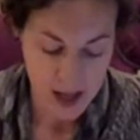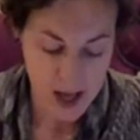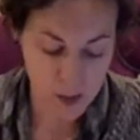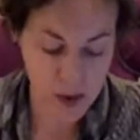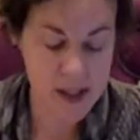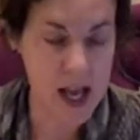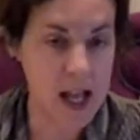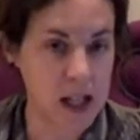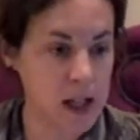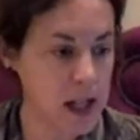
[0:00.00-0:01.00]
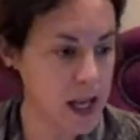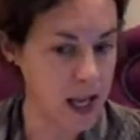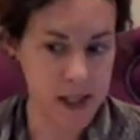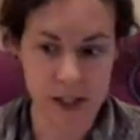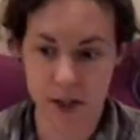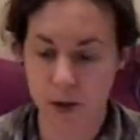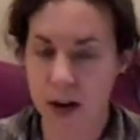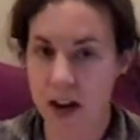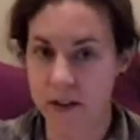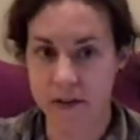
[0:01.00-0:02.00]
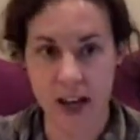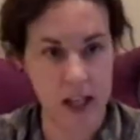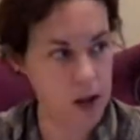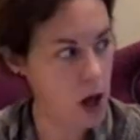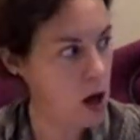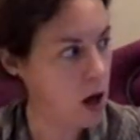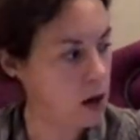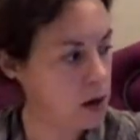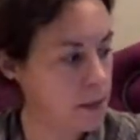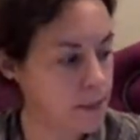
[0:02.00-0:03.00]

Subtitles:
It was at least 3 feet long,